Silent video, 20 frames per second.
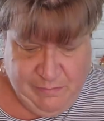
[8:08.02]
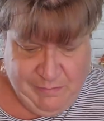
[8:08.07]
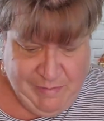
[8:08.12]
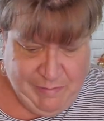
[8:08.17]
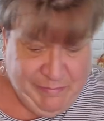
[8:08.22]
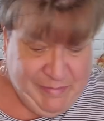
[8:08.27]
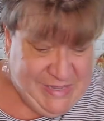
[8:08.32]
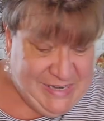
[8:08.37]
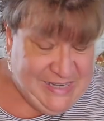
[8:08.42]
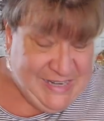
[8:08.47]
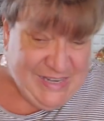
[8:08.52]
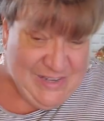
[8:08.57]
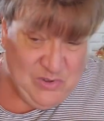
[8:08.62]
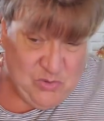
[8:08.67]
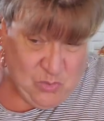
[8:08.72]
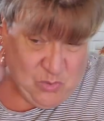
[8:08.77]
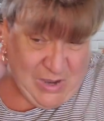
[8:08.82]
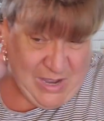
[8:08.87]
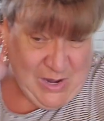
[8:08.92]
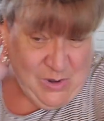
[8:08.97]
maybe an
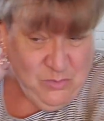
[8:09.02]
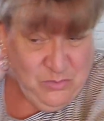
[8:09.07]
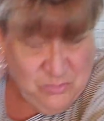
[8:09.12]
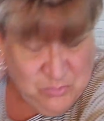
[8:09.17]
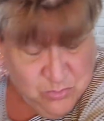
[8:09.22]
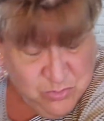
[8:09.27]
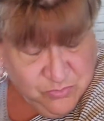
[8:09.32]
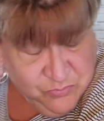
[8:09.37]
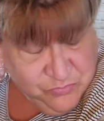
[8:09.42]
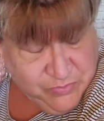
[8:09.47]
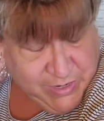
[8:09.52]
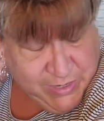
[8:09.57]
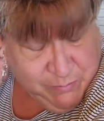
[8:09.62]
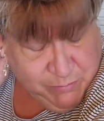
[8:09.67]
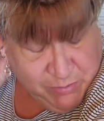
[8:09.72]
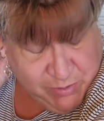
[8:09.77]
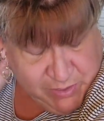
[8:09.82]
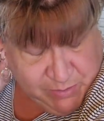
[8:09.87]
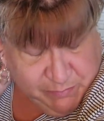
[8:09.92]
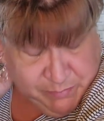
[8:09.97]
indoor-outdoor
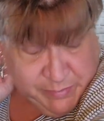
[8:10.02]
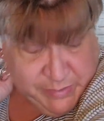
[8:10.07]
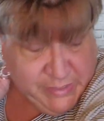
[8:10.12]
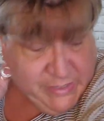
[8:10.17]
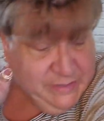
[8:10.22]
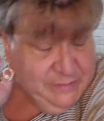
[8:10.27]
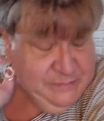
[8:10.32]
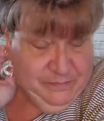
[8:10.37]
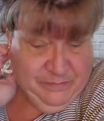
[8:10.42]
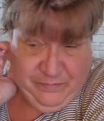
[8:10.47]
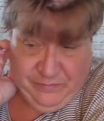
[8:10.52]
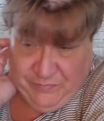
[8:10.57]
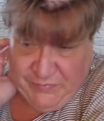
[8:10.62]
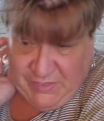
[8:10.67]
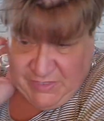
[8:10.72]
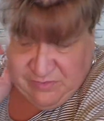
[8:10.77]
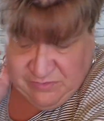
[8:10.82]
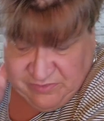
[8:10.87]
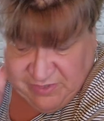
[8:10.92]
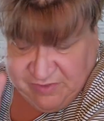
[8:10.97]
fabric, but
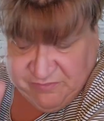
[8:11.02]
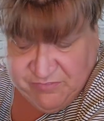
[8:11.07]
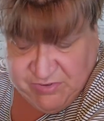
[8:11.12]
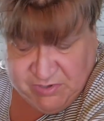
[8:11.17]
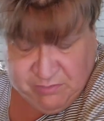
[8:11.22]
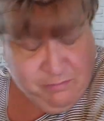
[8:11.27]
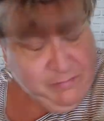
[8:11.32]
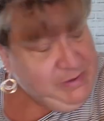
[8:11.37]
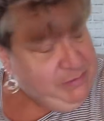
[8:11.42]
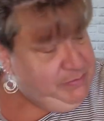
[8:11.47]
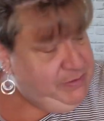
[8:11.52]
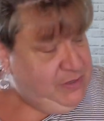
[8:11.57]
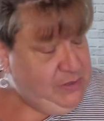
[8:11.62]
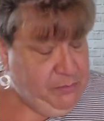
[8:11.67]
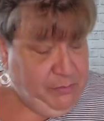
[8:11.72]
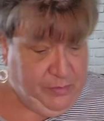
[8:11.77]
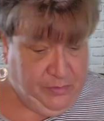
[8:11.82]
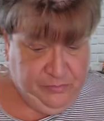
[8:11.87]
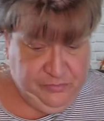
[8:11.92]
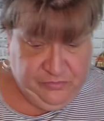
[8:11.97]
it's heavier. Maybe an
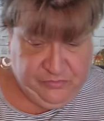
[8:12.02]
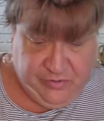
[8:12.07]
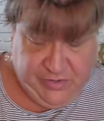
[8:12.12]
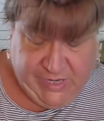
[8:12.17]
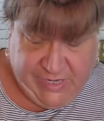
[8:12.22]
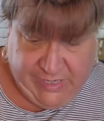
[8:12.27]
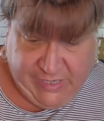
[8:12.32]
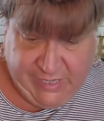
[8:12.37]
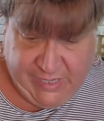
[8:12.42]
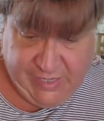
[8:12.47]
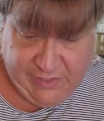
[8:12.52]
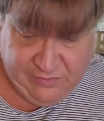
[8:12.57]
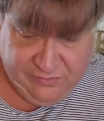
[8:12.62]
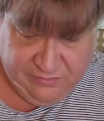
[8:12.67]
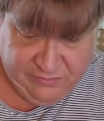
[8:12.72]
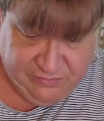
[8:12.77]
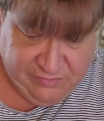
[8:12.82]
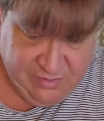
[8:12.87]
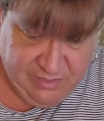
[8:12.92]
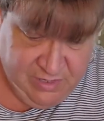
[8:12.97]
upholstery, I
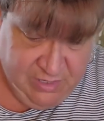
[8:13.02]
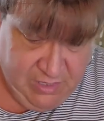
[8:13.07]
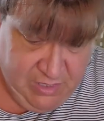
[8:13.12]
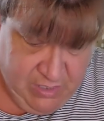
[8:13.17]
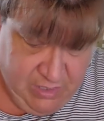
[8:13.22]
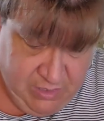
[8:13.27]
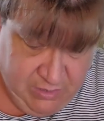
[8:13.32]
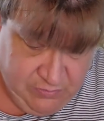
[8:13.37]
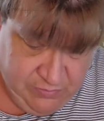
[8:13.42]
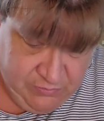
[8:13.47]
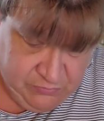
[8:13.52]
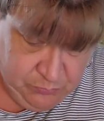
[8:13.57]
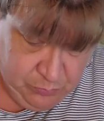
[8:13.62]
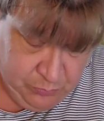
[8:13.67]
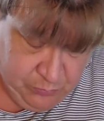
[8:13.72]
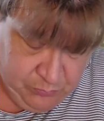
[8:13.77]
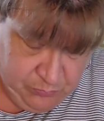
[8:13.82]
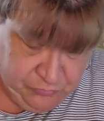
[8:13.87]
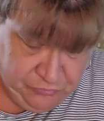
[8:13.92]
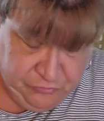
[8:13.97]
guess. This
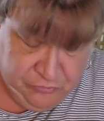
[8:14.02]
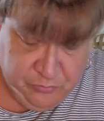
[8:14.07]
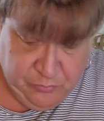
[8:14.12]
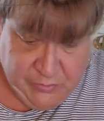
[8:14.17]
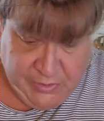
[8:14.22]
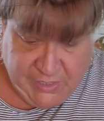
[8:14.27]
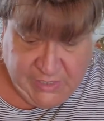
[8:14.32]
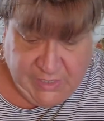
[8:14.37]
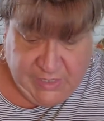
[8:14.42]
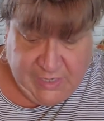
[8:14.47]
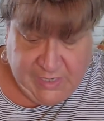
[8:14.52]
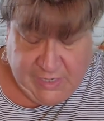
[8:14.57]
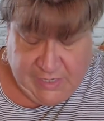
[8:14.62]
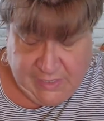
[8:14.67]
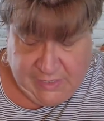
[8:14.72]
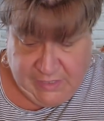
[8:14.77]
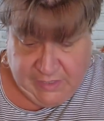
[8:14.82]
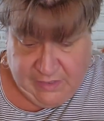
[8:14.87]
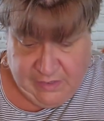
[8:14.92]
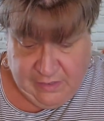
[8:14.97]
one was
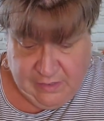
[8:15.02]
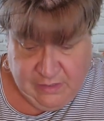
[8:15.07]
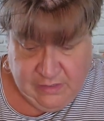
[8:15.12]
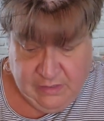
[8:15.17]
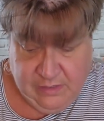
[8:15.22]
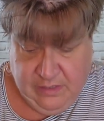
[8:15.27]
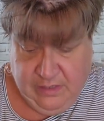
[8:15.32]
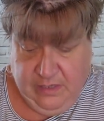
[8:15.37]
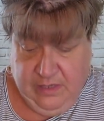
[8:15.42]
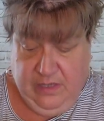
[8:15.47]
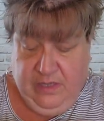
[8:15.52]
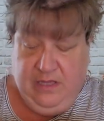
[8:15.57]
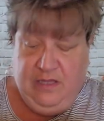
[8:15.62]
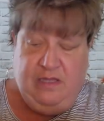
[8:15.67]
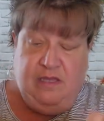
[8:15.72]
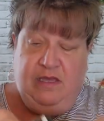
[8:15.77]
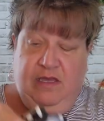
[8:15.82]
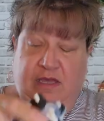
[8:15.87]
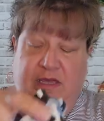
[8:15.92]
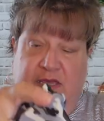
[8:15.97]
$2.99,
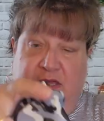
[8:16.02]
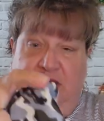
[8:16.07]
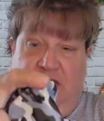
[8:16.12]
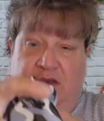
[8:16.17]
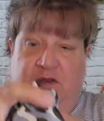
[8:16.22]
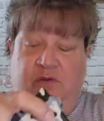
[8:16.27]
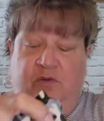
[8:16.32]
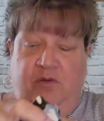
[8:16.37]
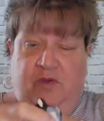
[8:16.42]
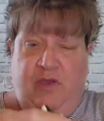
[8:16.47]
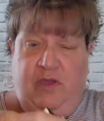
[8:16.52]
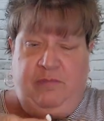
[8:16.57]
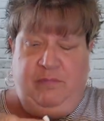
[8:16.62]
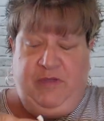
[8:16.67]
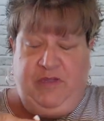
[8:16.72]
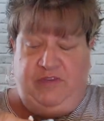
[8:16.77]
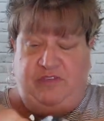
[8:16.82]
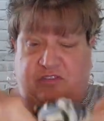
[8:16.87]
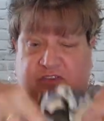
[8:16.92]
and I don't know how much